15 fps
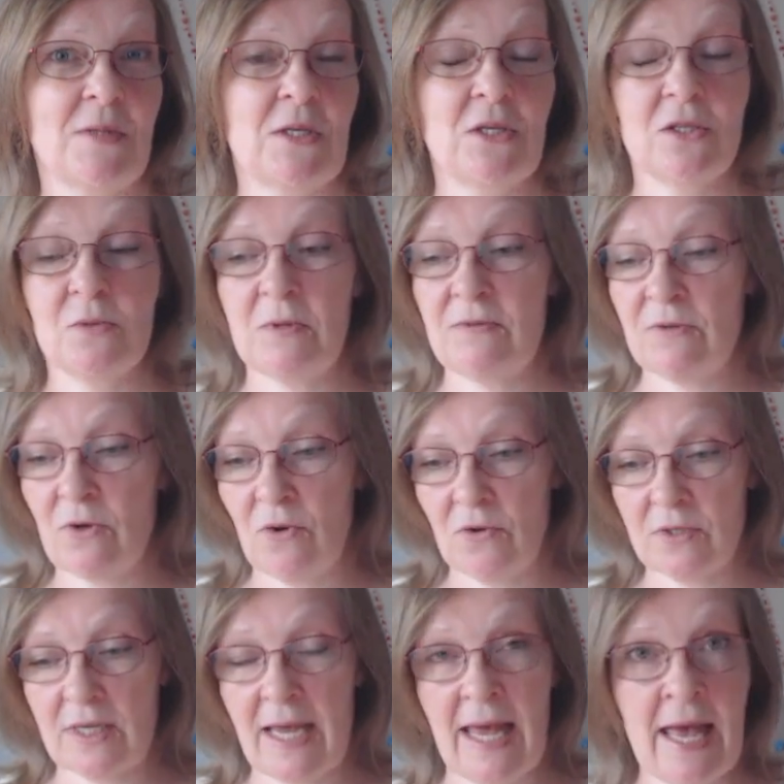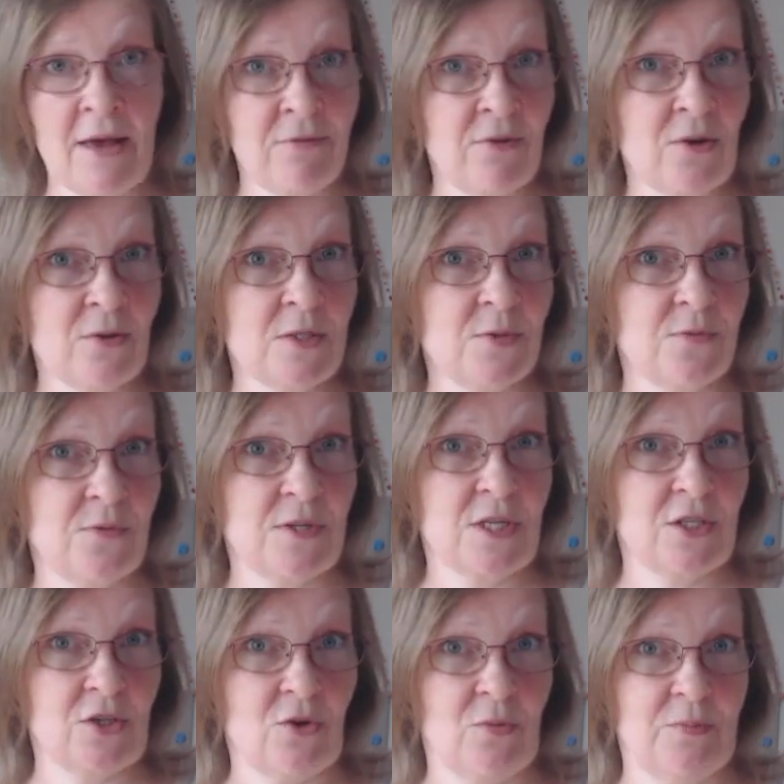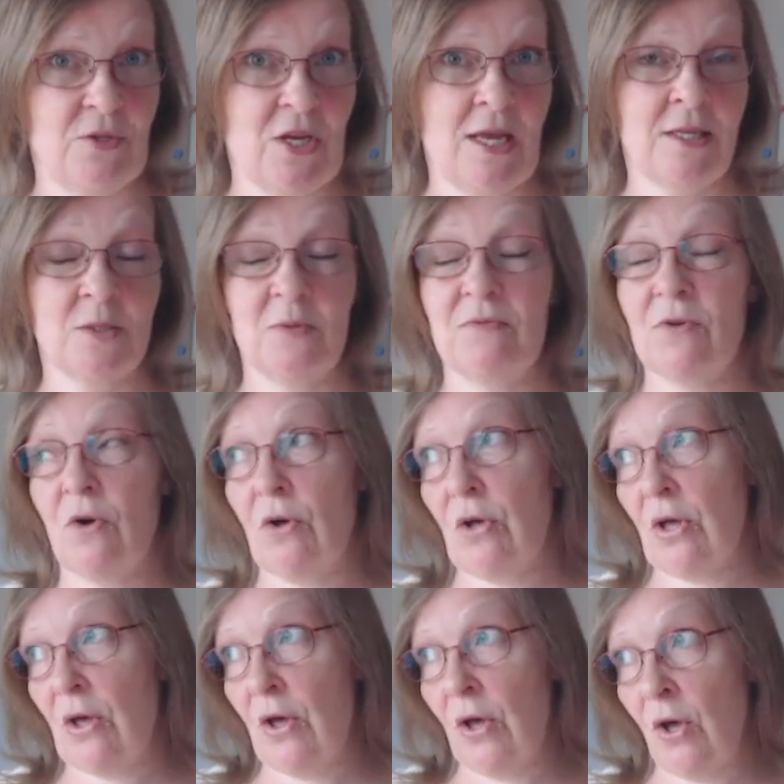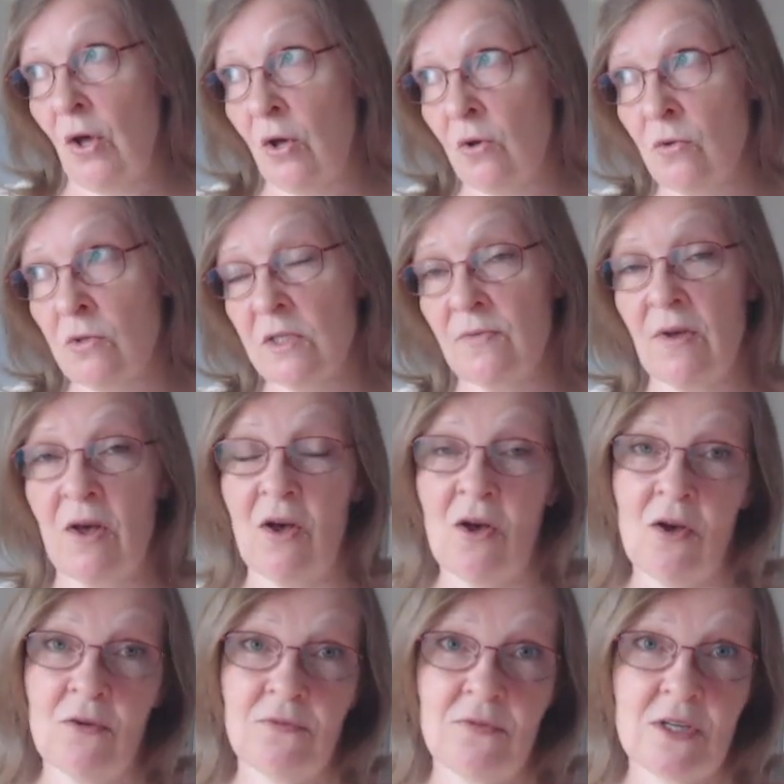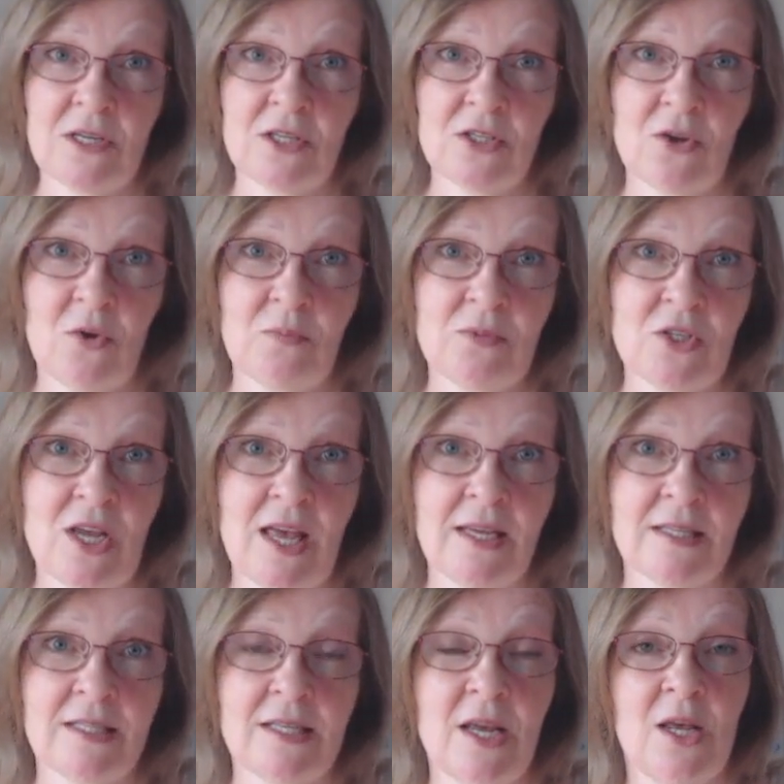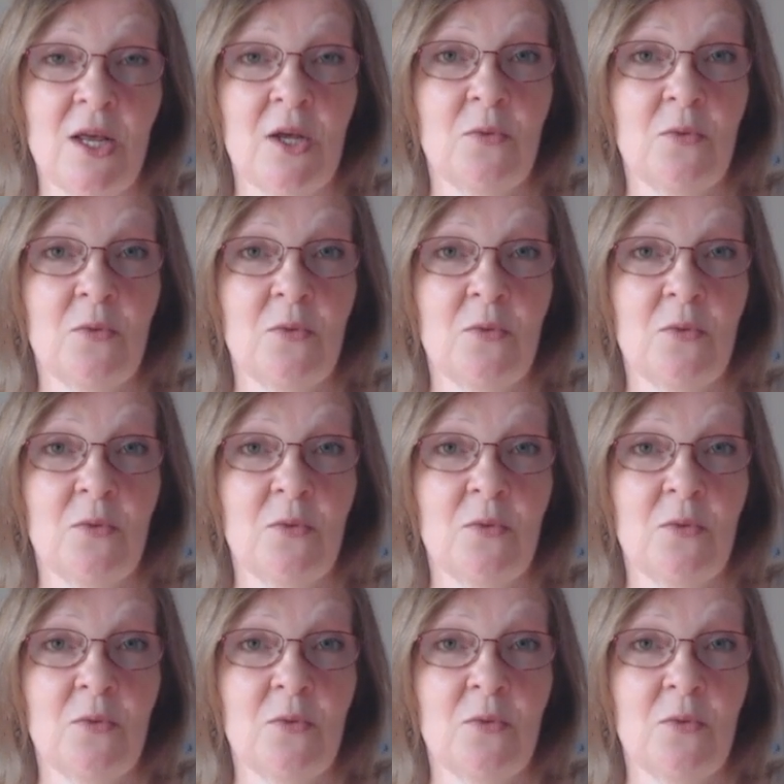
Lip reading: Because we've got FOs for finished objects, we've got HOs for half finished objects,